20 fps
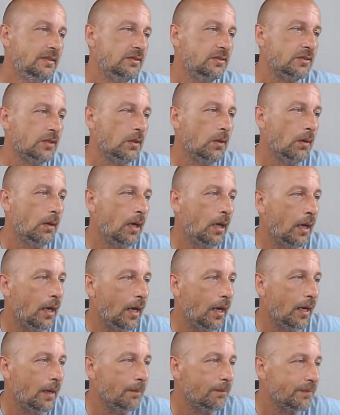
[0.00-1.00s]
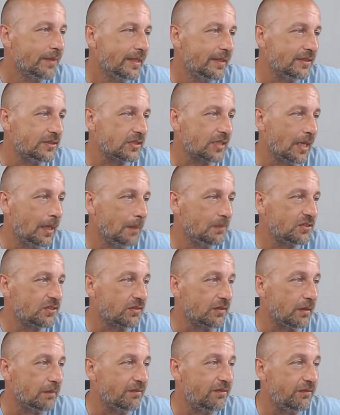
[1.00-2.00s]
So this comes
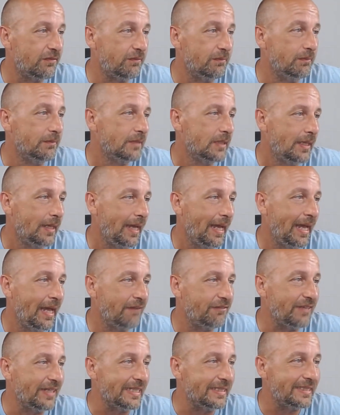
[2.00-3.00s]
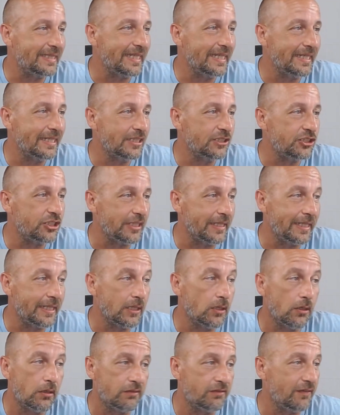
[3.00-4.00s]
from FET
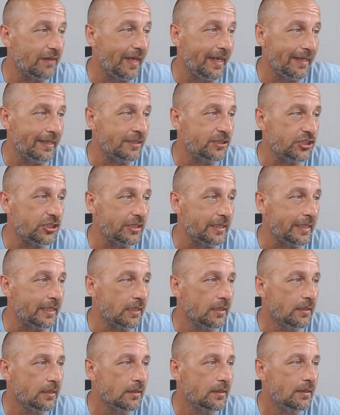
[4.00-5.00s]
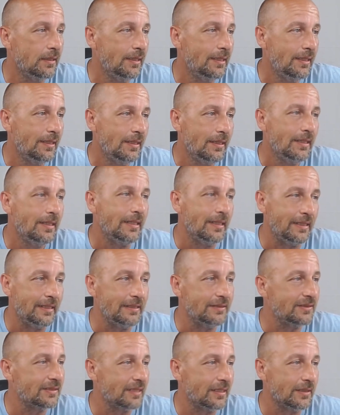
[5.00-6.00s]
Engineer or FET Engineer. And
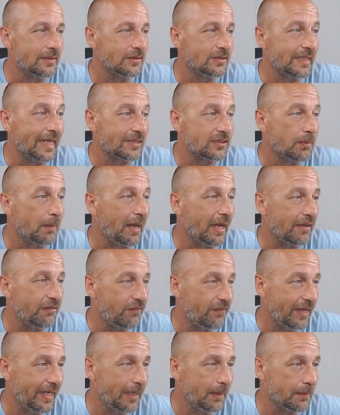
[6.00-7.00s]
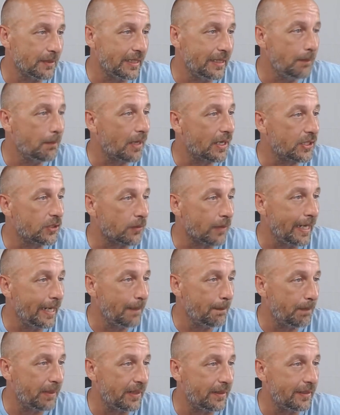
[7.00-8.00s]
he says, that's my family, my
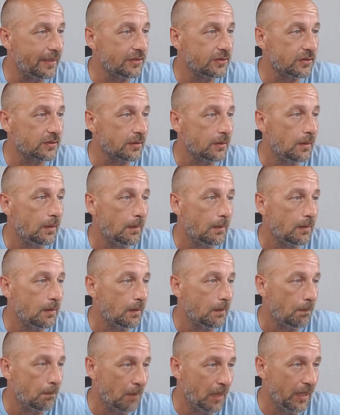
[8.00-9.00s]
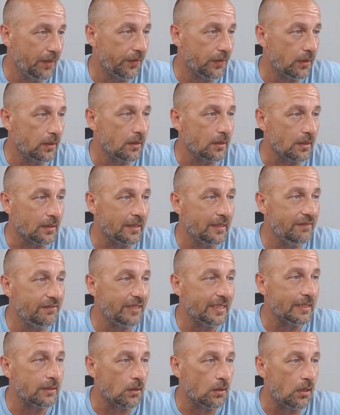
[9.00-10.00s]
grandparents' mother
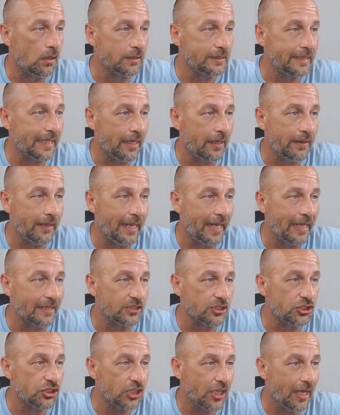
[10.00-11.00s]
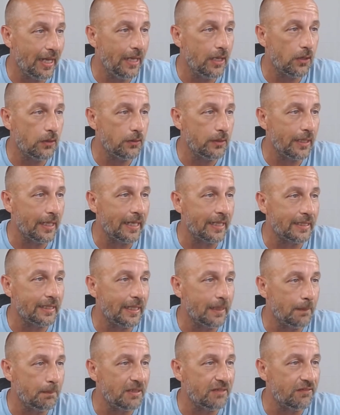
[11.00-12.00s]
lived in Longtown as a child and
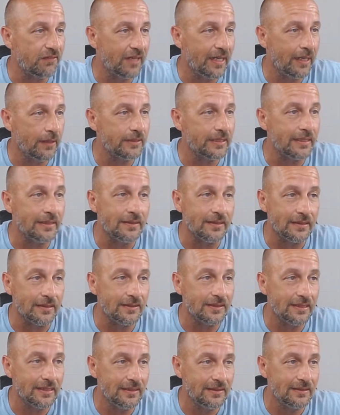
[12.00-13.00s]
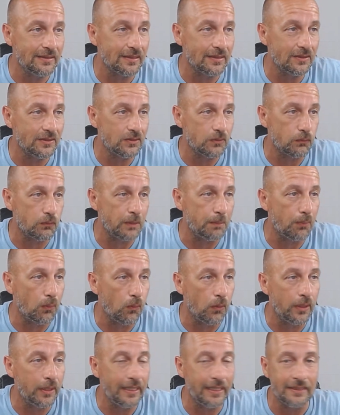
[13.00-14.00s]
can be found in the census
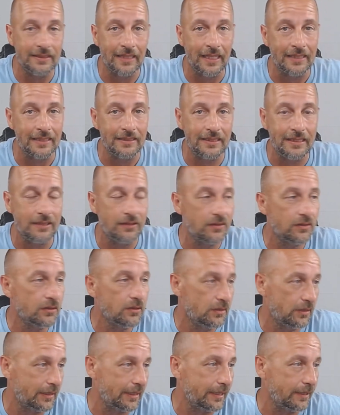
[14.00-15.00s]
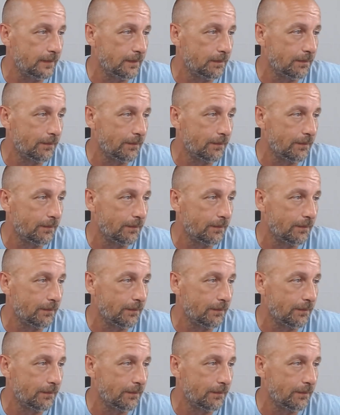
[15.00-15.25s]
report in 1930.